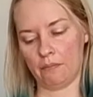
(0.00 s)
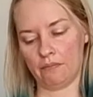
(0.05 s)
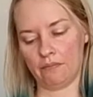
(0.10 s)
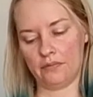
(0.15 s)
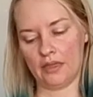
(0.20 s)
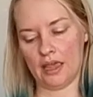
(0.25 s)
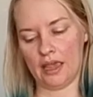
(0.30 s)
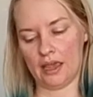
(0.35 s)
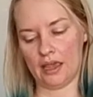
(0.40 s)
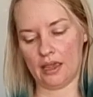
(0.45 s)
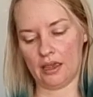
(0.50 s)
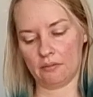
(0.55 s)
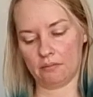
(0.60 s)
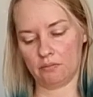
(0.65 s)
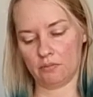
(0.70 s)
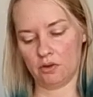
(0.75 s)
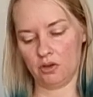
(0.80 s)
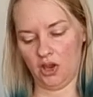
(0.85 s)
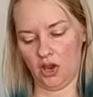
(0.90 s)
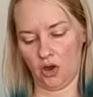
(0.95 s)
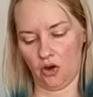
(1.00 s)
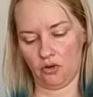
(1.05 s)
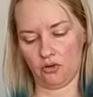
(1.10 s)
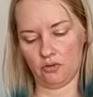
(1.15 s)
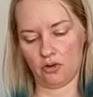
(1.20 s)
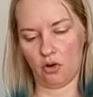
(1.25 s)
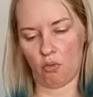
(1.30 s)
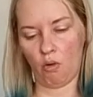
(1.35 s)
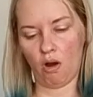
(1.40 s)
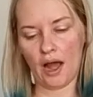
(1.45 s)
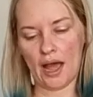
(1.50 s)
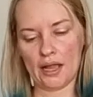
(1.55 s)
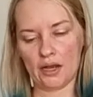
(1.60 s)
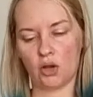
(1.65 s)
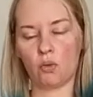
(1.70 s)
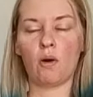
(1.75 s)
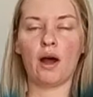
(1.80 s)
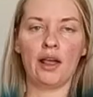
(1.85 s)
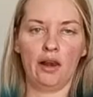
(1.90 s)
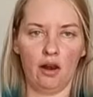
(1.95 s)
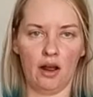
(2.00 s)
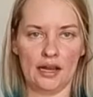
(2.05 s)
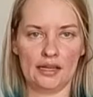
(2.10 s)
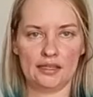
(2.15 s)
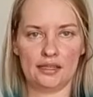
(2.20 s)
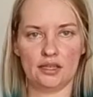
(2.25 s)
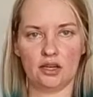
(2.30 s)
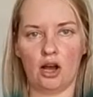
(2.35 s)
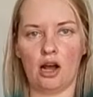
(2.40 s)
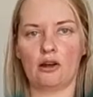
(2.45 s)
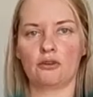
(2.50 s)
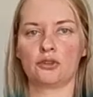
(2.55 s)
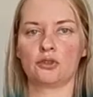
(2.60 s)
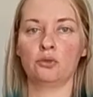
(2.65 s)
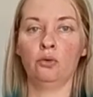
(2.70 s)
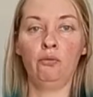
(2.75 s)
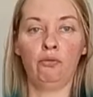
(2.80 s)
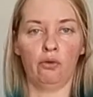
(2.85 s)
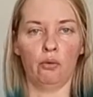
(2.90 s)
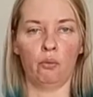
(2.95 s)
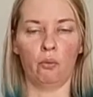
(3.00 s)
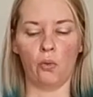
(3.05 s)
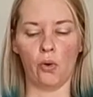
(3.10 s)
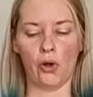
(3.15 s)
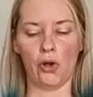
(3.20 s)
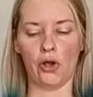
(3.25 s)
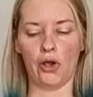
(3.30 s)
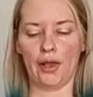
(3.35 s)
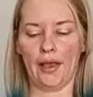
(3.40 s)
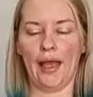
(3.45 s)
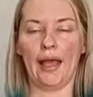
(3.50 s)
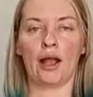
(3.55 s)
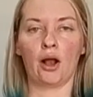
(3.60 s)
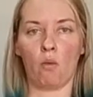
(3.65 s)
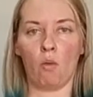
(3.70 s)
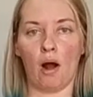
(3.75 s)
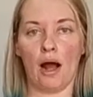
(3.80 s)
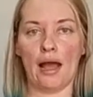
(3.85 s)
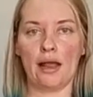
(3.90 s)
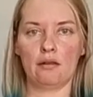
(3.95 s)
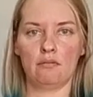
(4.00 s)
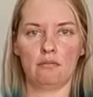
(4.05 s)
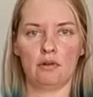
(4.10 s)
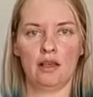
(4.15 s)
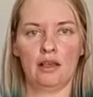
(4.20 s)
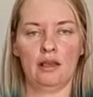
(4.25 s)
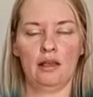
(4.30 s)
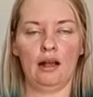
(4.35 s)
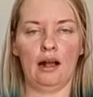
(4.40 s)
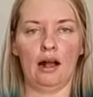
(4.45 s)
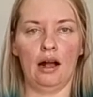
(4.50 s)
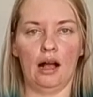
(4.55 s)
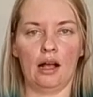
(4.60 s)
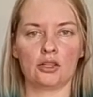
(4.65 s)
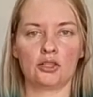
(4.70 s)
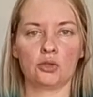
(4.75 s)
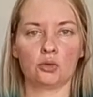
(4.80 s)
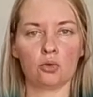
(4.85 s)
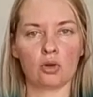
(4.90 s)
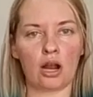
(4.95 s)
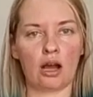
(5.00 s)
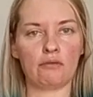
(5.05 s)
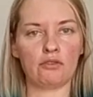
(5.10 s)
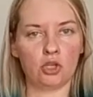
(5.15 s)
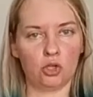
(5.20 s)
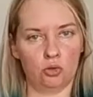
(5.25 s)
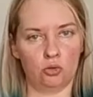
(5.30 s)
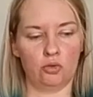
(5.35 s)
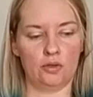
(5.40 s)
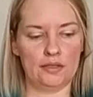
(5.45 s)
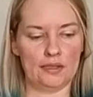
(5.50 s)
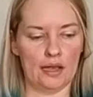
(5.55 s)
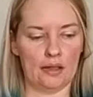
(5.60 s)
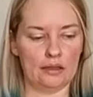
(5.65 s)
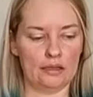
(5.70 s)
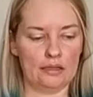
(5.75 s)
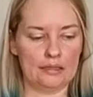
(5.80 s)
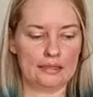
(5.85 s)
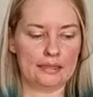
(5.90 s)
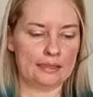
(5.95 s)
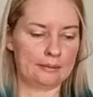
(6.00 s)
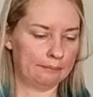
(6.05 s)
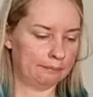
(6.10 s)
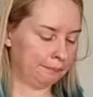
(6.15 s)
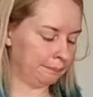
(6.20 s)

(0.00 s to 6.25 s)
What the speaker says: They're, you know, quite nice styles, good for work and quite sought after good sellers.